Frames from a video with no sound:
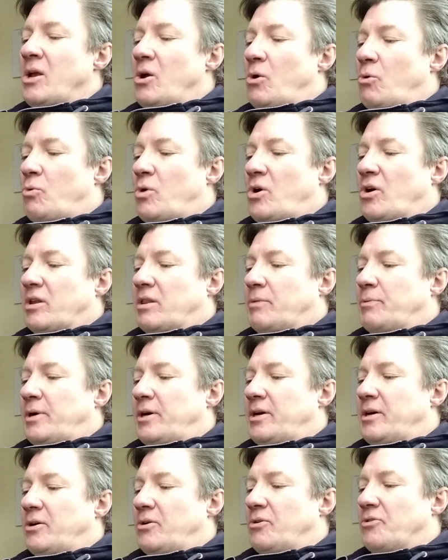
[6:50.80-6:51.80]
Rocks were
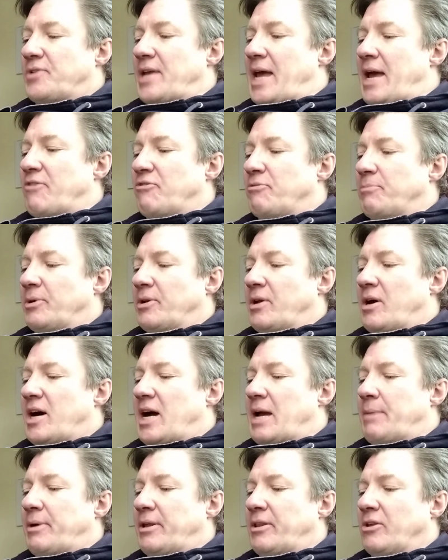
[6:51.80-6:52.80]
hurled down from on
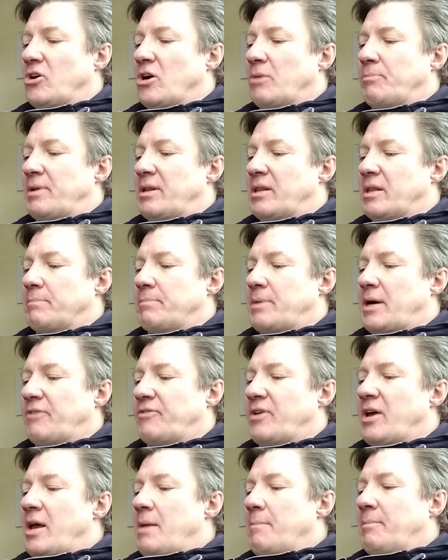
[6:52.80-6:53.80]
high by the goblins
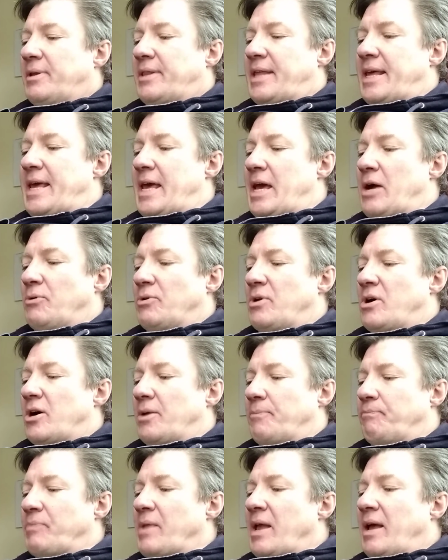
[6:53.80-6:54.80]
above, but they held
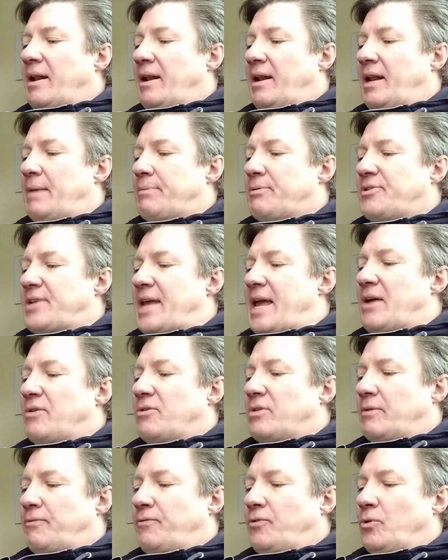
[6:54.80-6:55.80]
on, leapt down
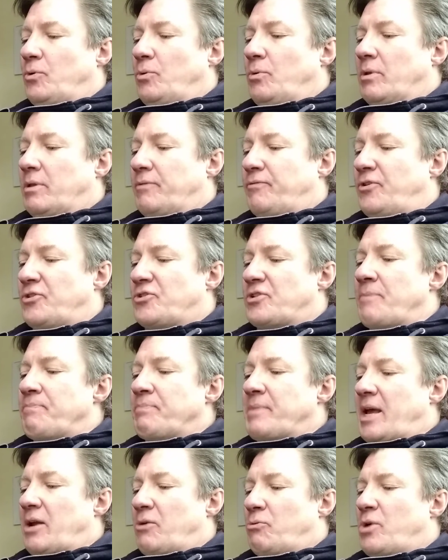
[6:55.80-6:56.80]
to the foal's foot,
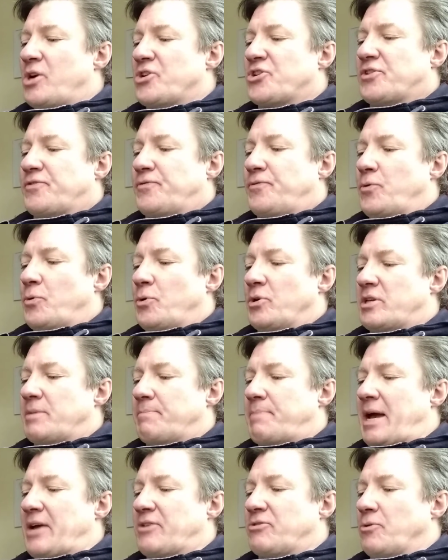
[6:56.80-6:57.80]
and rushed forward to
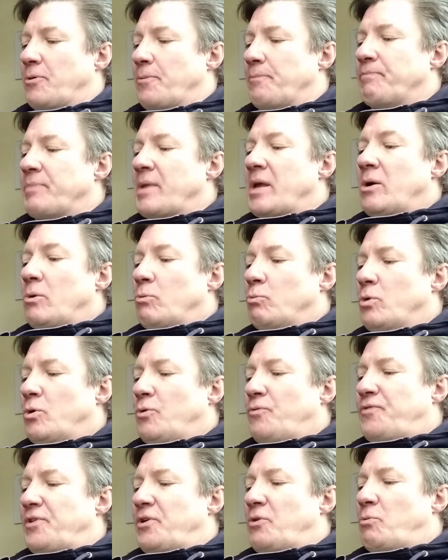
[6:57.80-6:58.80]
battle.
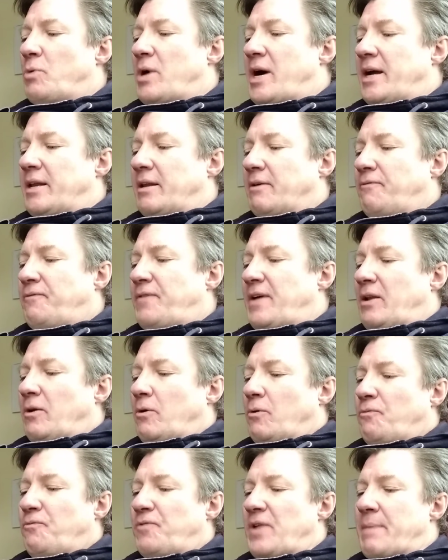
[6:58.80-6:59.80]
Wolf and rider fell
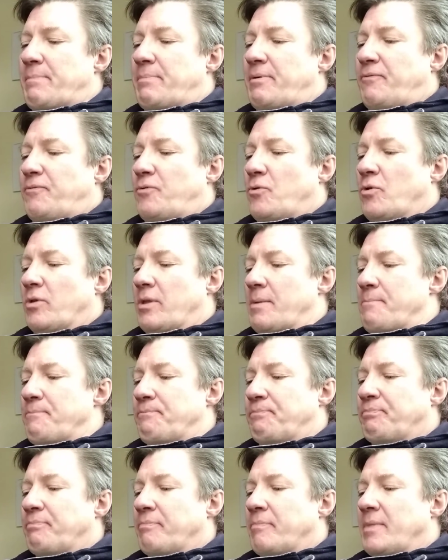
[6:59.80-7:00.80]
or fled before them.
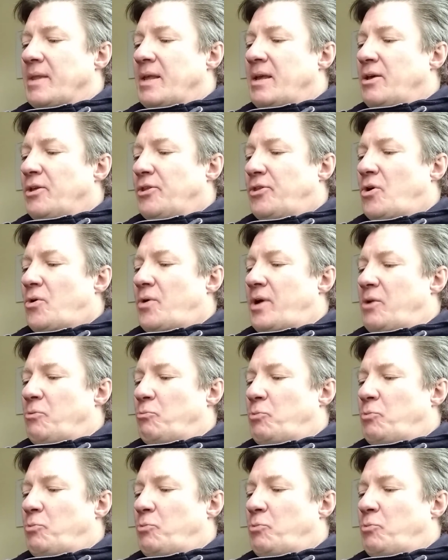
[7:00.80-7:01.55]
Thorin